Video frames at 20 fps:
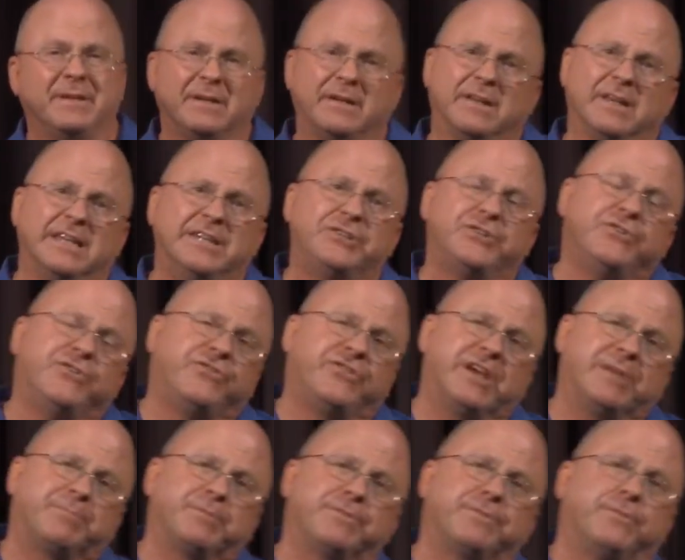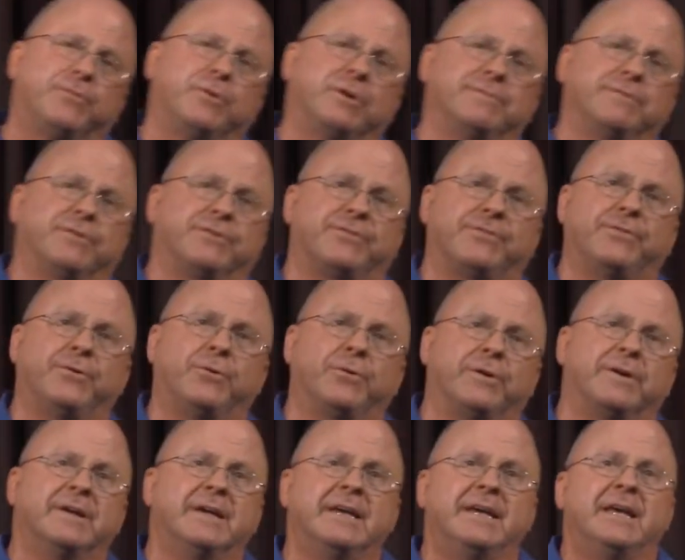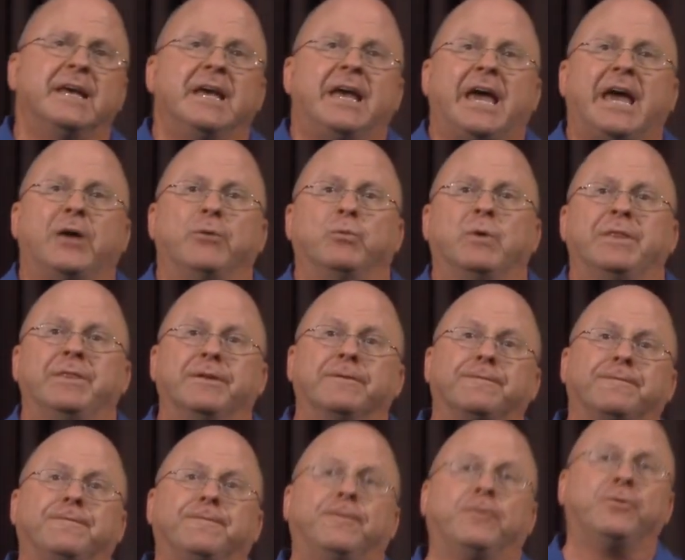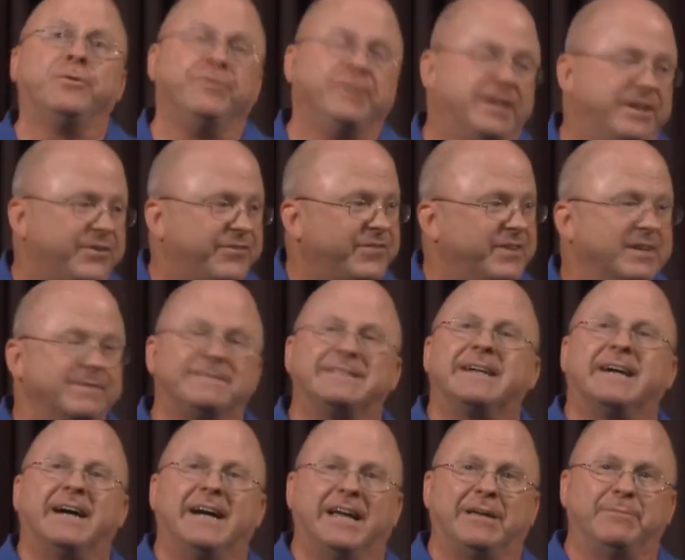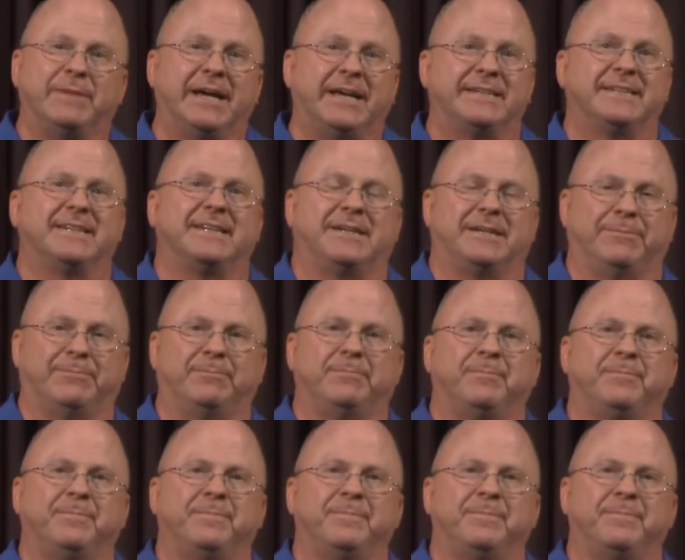Galatians chapter 4, verse 4, "And when the fullness of time had come."